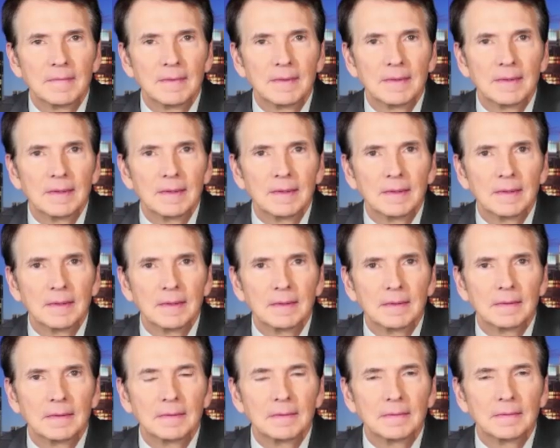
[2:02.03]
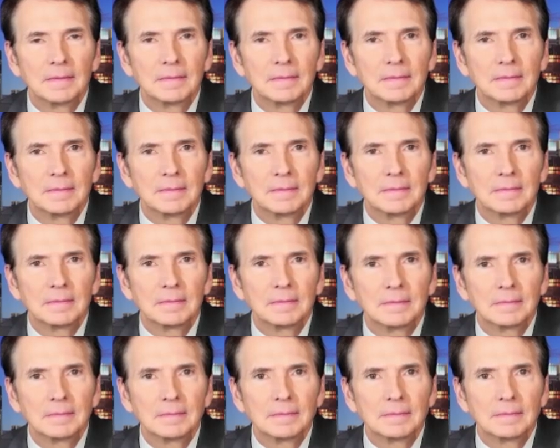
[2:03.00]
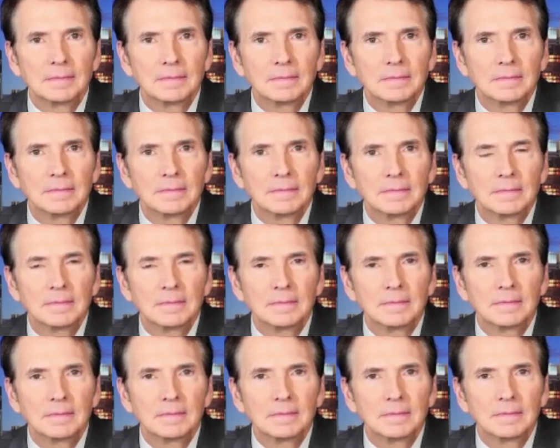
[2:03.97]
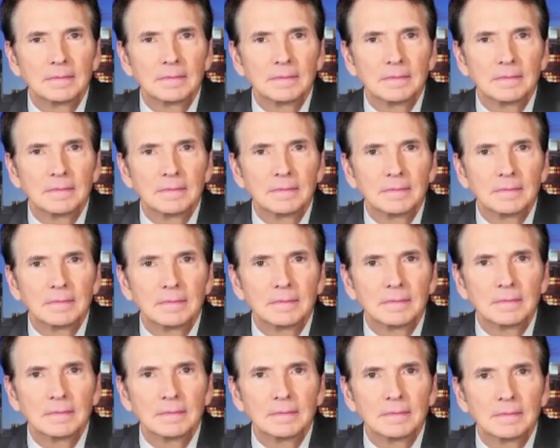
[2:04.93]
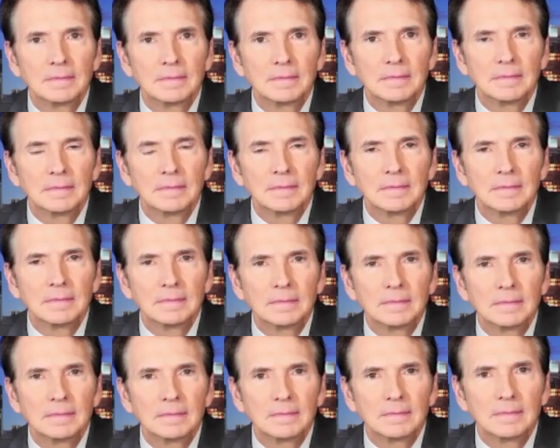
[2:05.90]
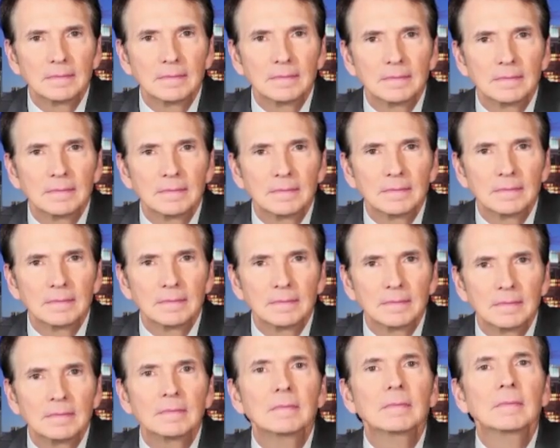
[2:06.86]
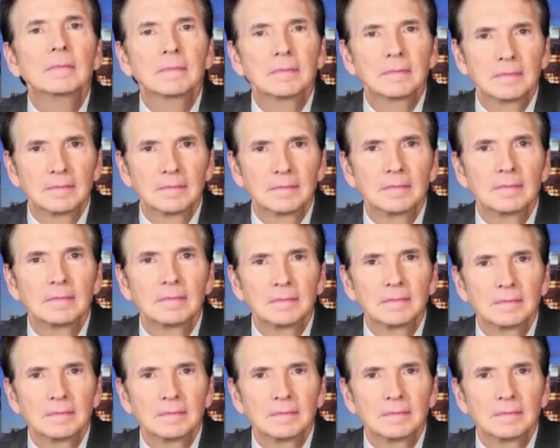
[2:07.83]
[no speech]